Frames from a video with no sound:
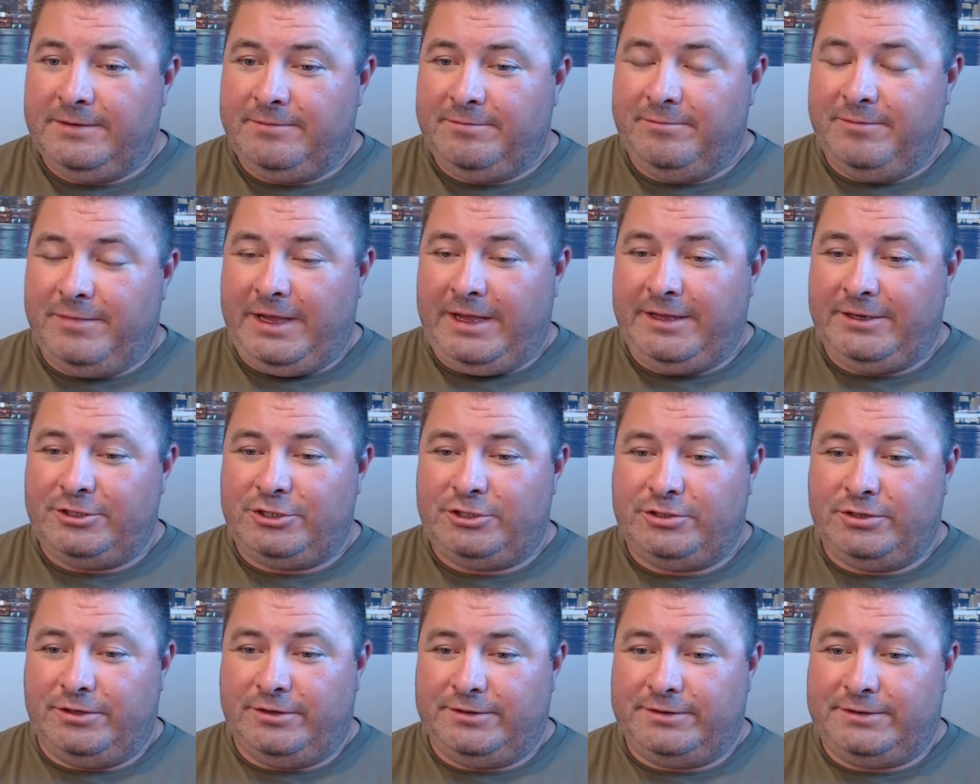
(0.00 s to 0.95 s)
Matt
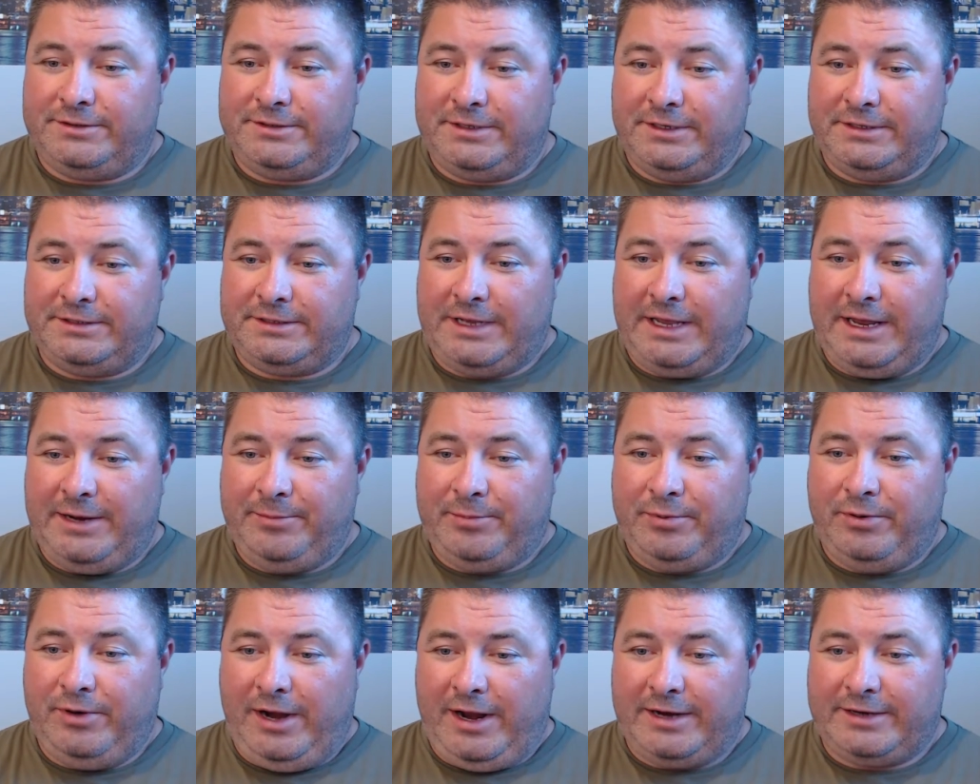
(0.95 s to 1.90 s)
Schultz says, at
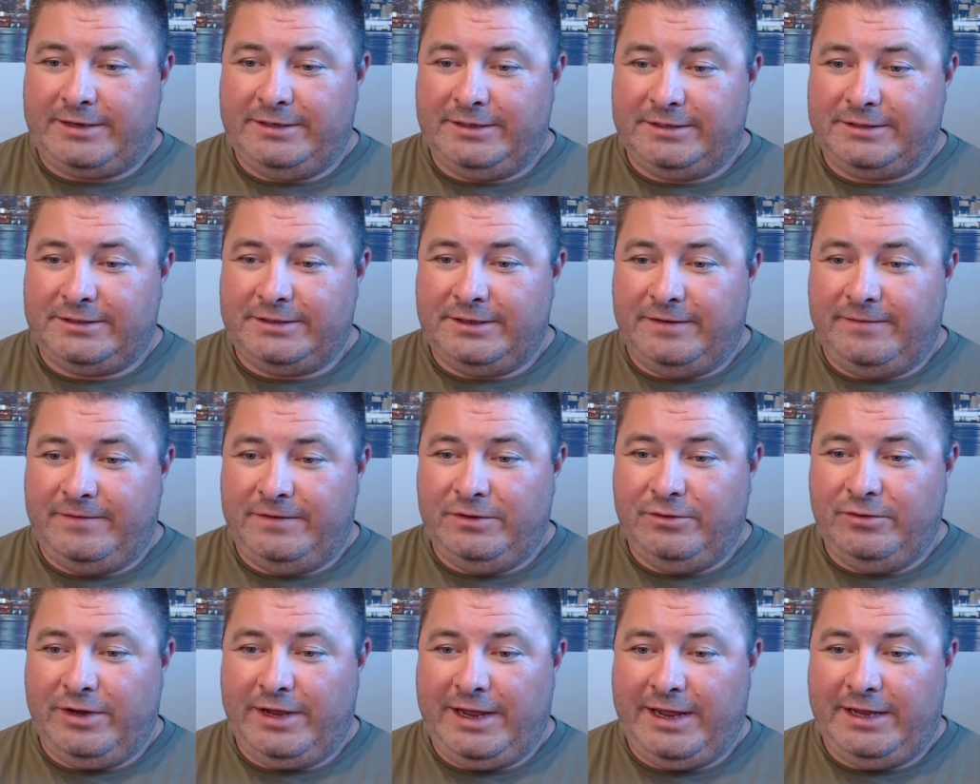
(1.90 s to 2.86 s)
practice, if
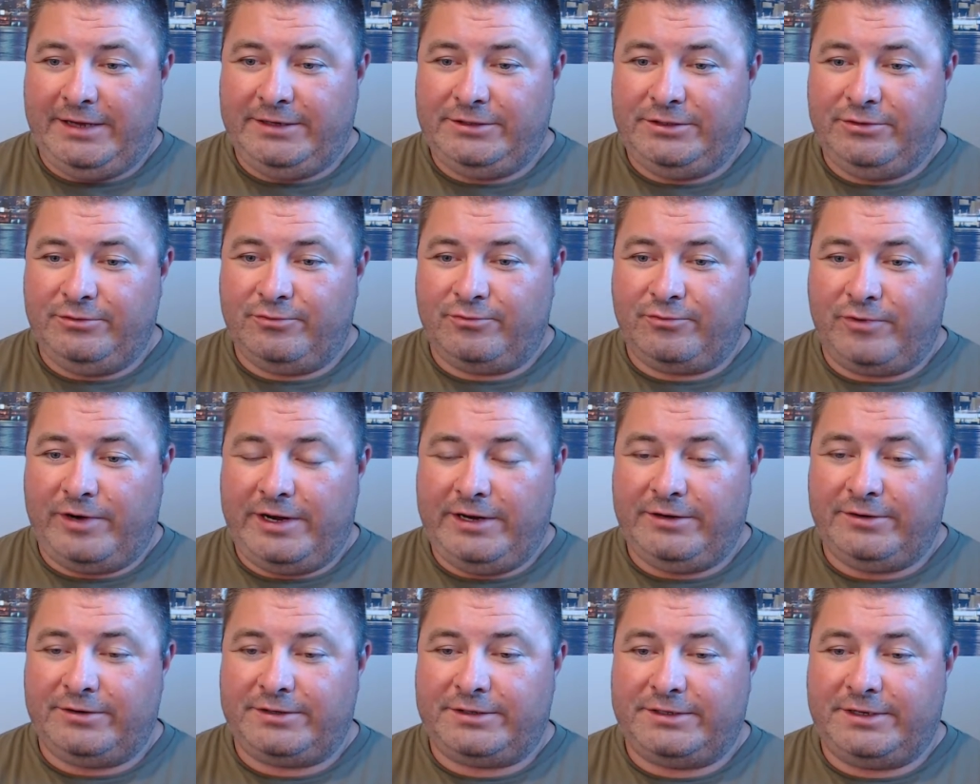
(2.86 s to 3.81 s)
you had to rate
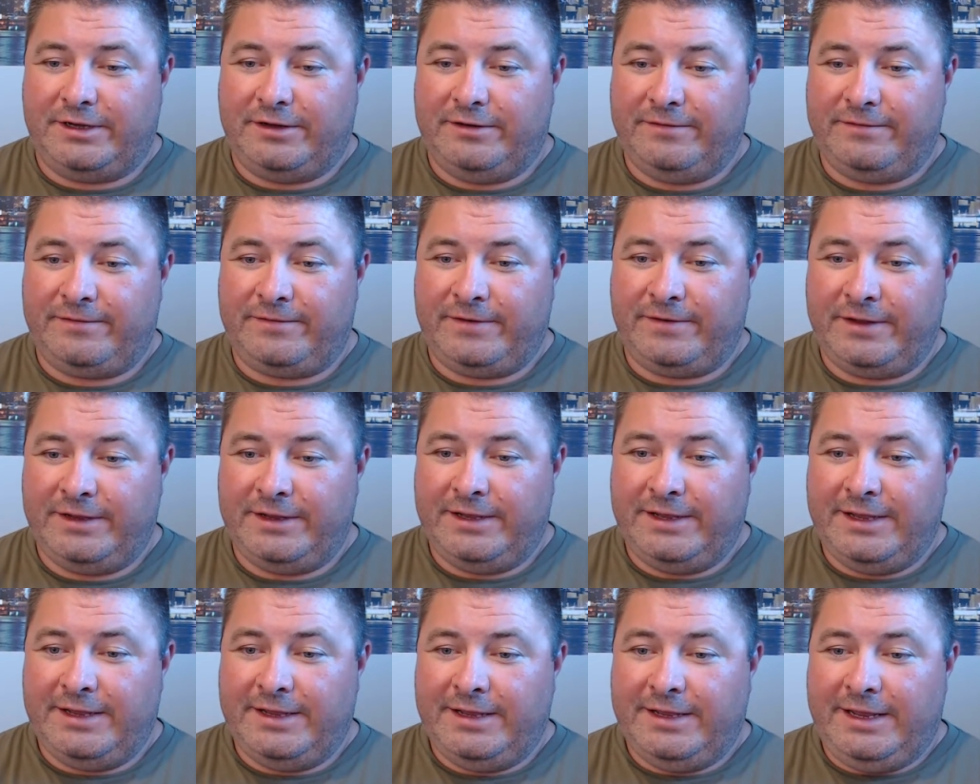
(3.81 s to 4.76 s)
yourself
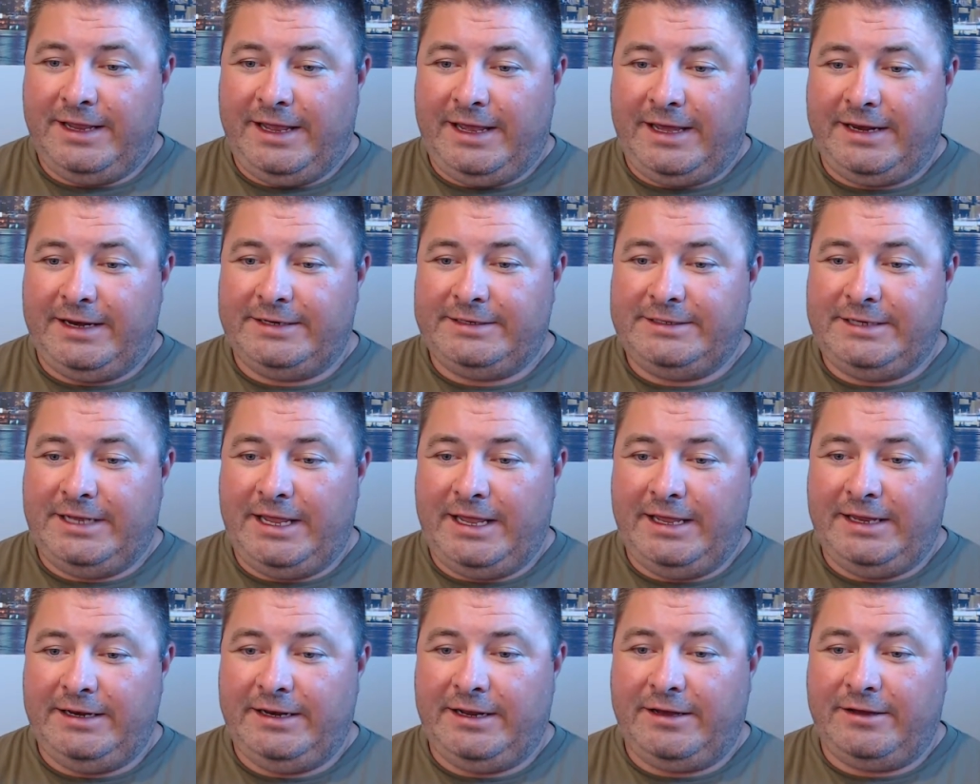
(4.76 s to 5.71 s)
at a
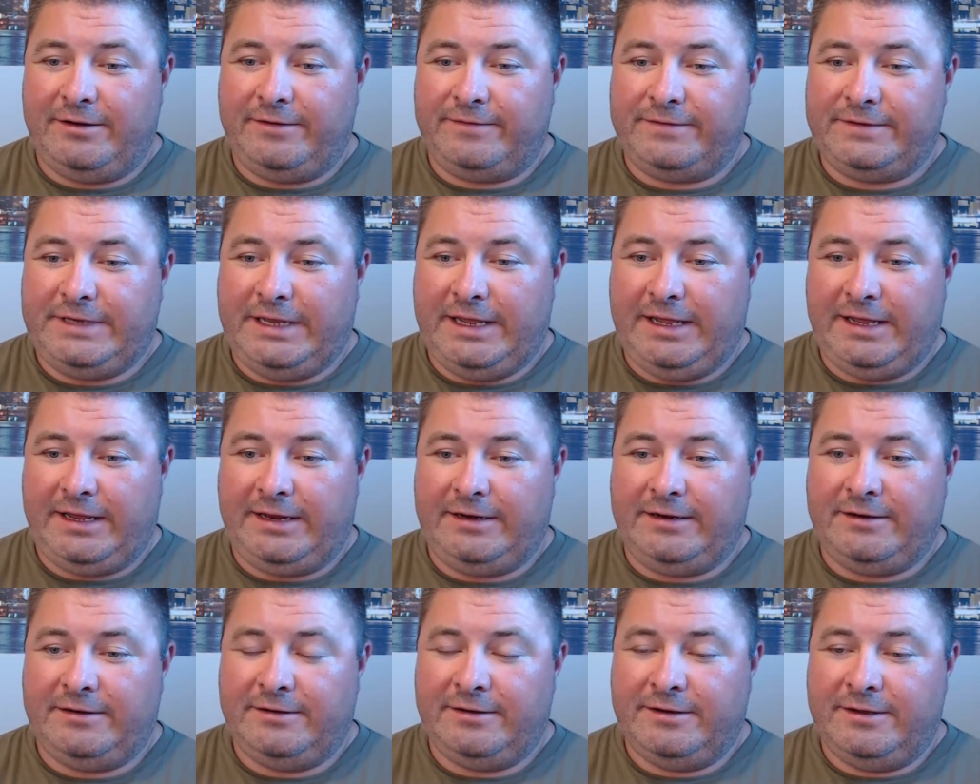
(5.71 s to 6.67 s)
10 out of
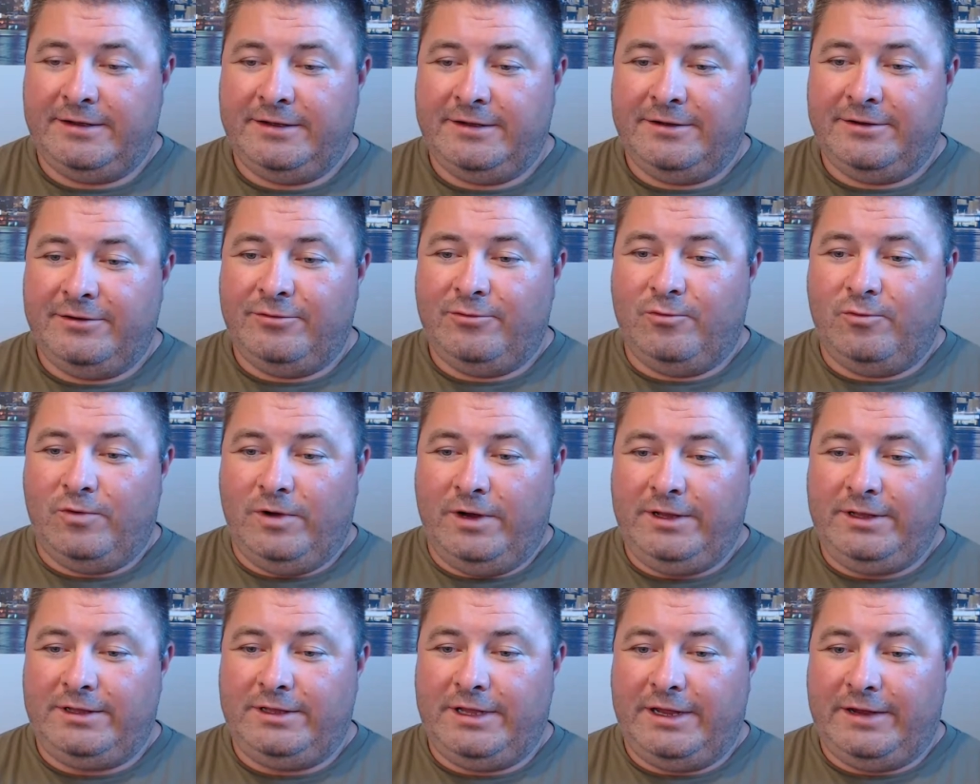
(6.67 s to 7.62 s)
10,
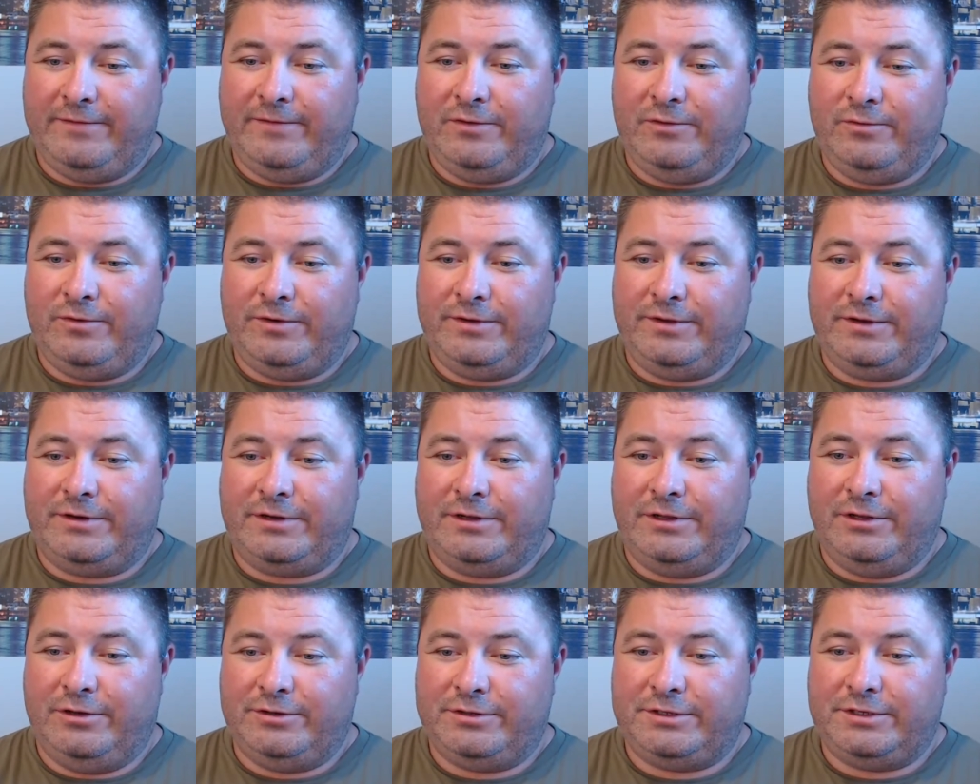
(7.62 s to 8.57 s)
what level would the
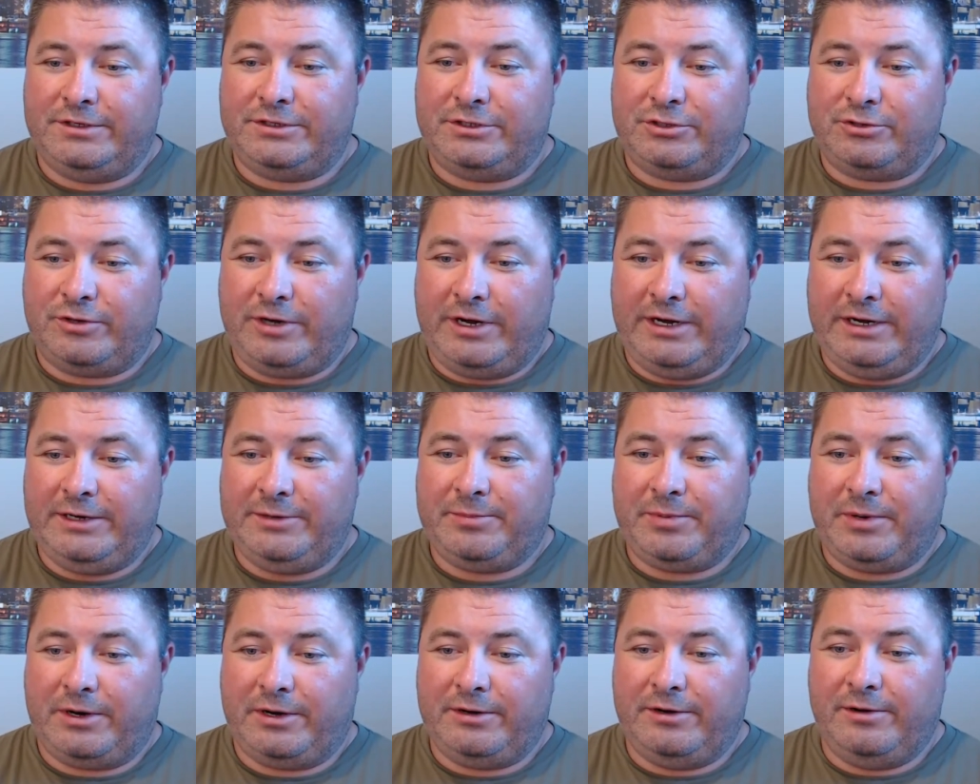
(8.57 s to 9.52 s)
closest training
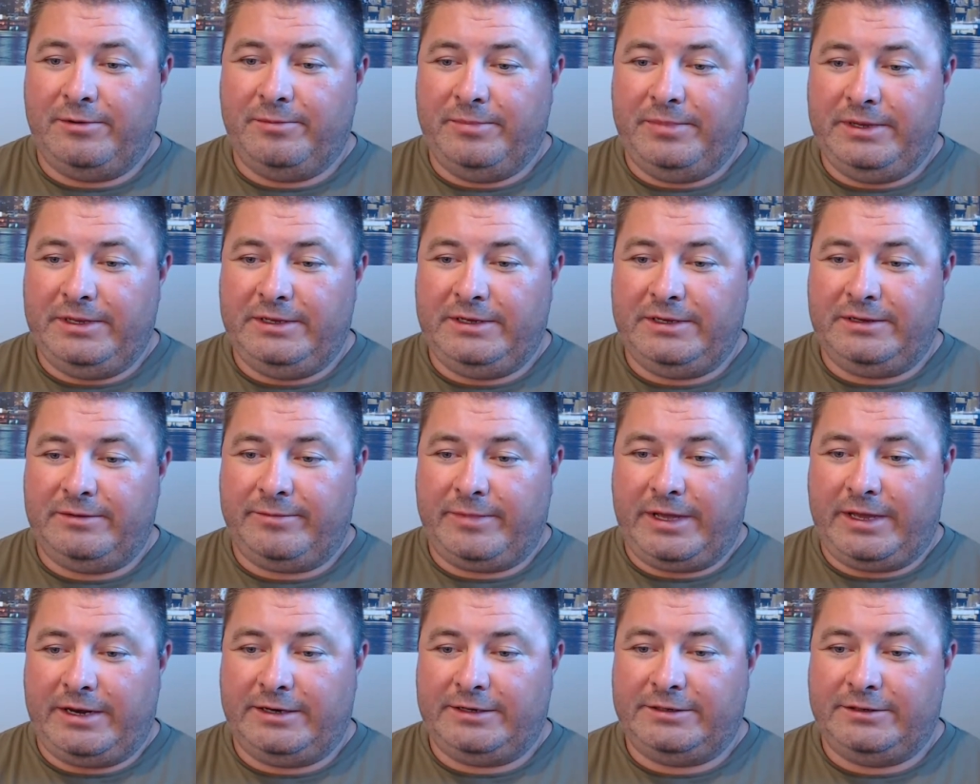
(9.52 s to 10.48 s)
partner be in
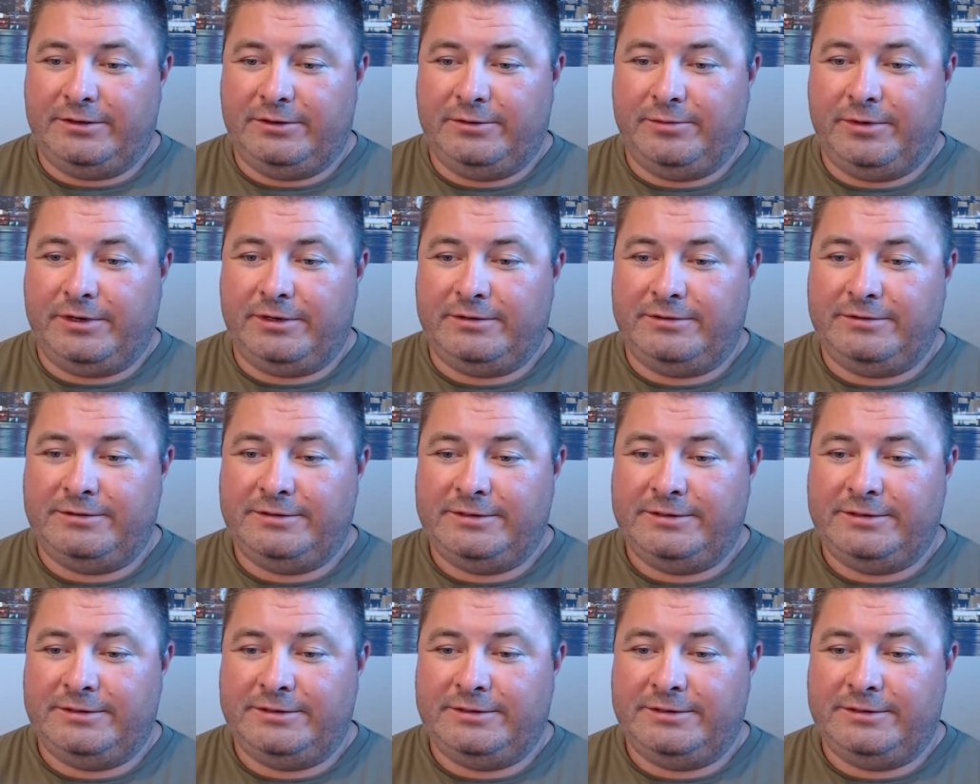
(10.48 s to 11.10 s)
Manitoba?